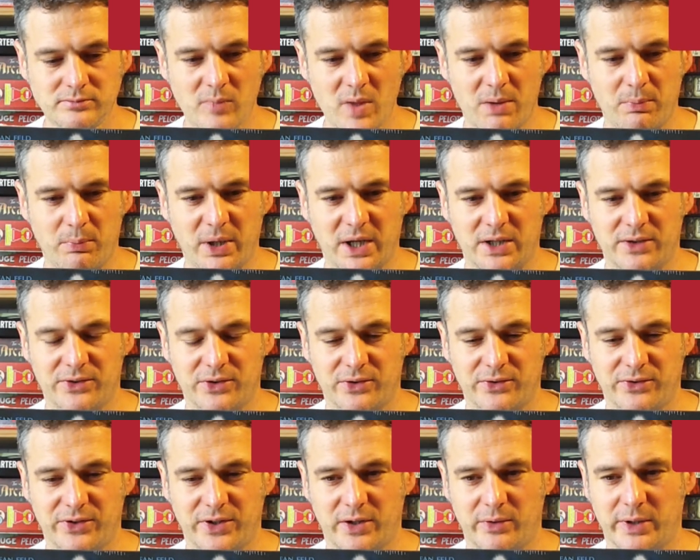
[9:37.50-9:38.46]

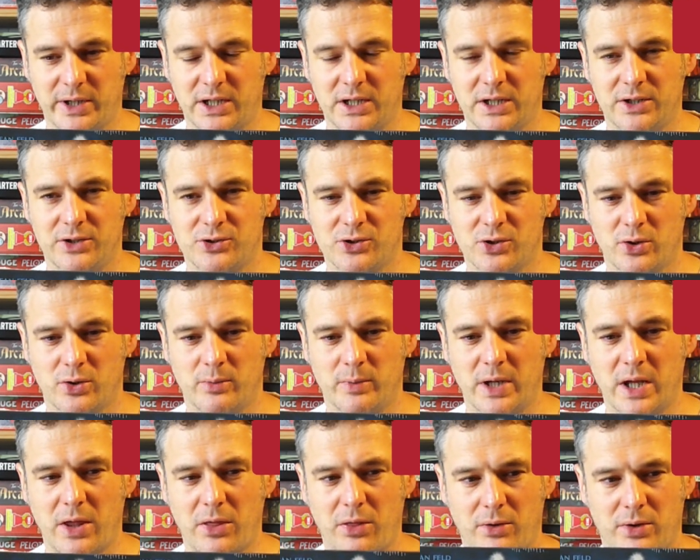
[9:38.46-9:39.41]
Pegasus directly in
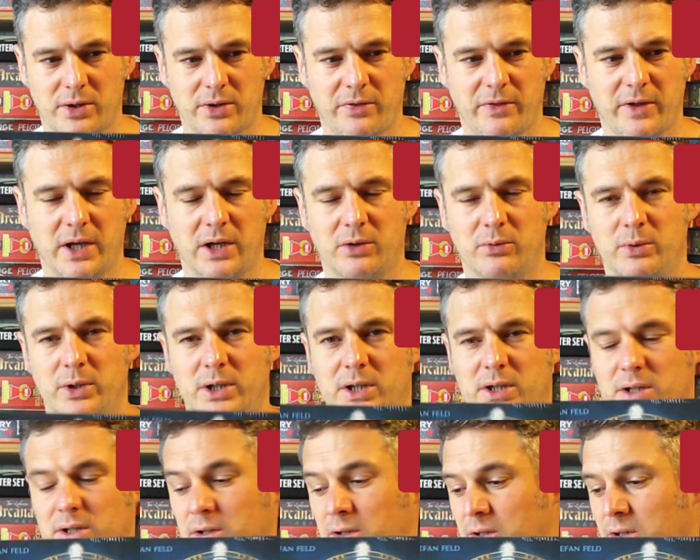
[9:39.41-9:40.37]
Germany, so I think we
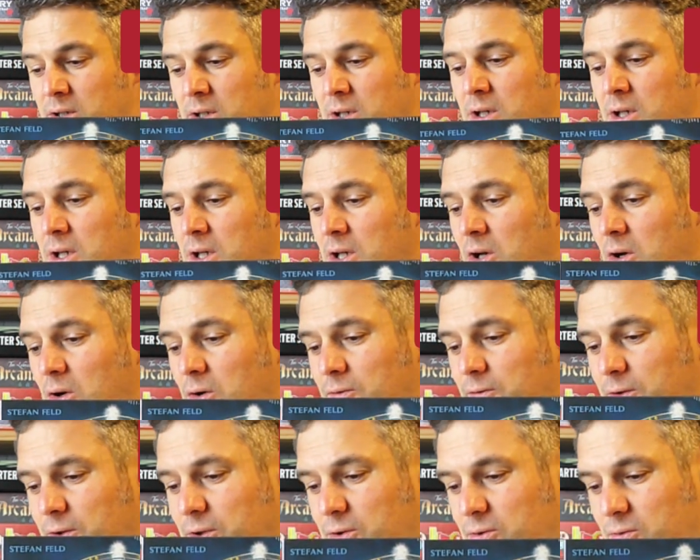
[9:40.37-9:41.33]
can
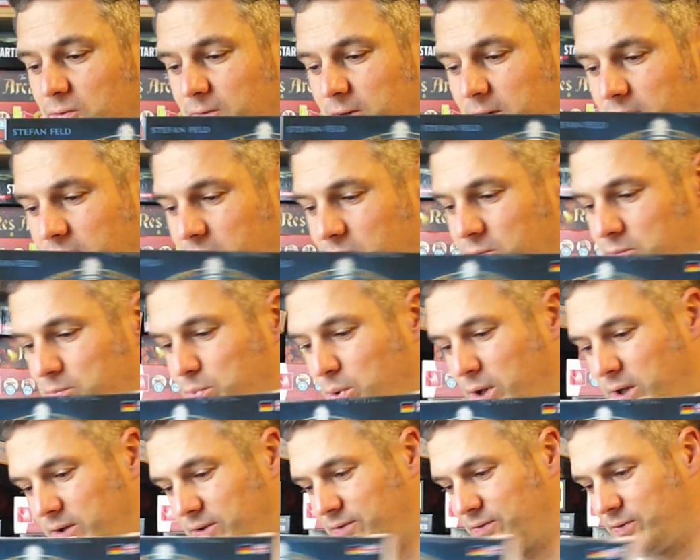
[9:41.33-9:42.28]
offer you a very good
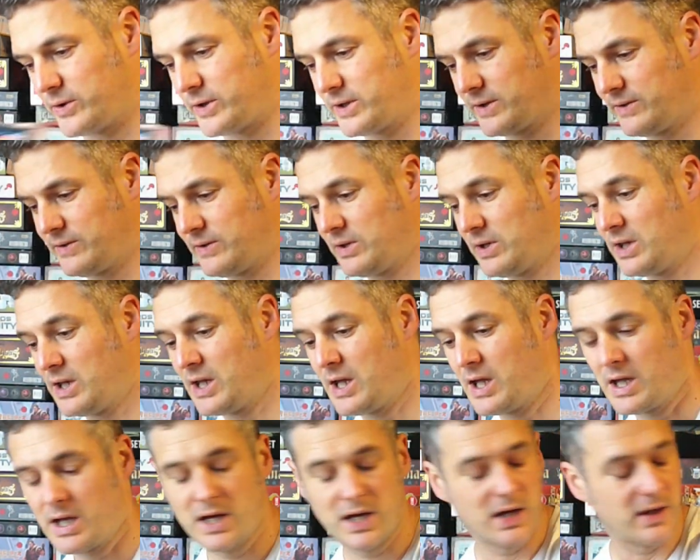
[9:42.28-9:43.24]
price for this.
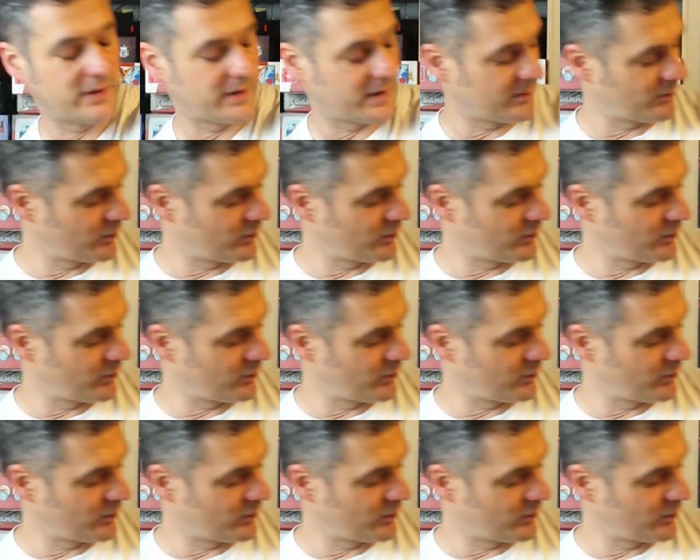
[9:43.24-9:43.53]
And